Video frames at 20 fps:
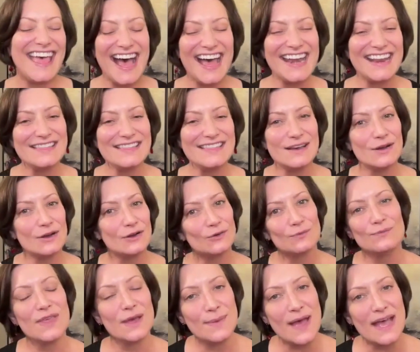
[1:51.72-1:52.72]
that
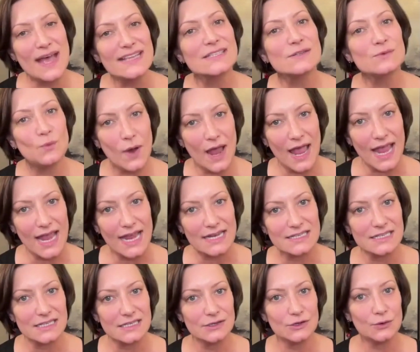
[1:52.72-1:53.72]
the best
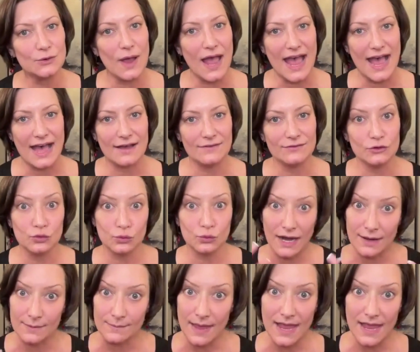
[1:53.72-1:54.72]
way to have
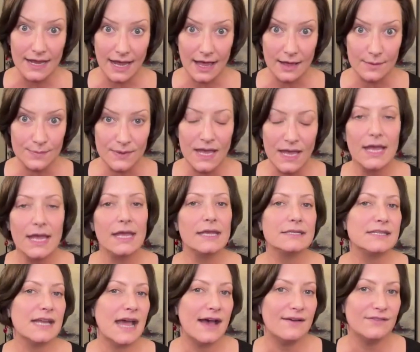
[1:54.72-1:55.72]
great makeup
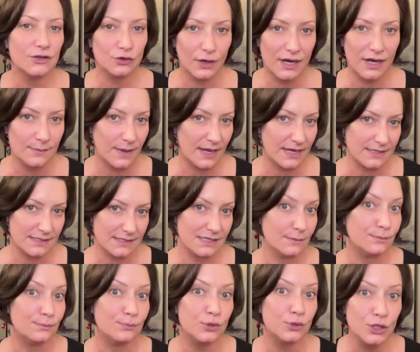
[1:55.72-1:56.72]
is to have a great base
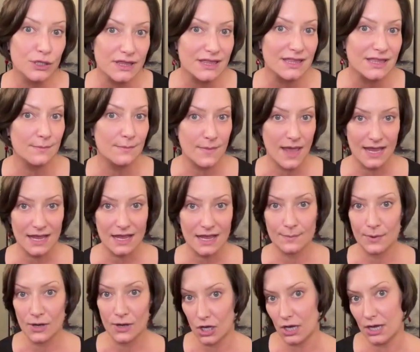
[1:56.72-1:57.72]
to put the
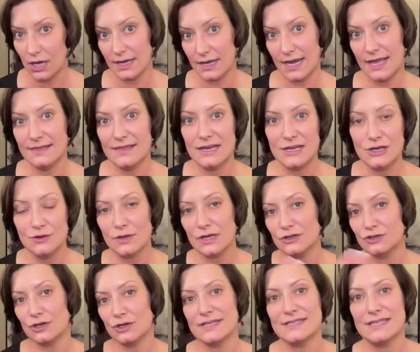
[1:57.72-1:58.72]
makeup on, and then you
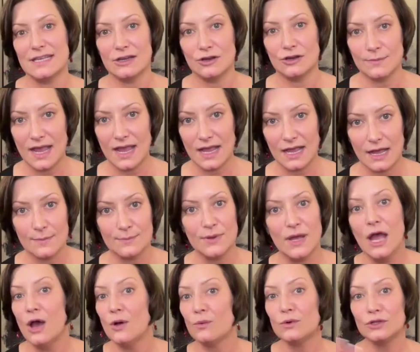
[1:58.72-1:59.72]
can trust that your
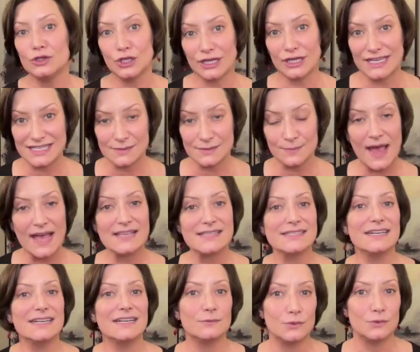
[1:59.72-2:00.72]
makeup will look its
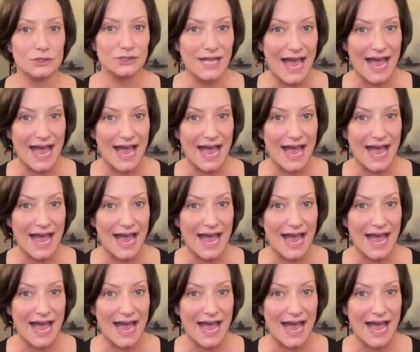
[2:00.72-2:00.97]
best and it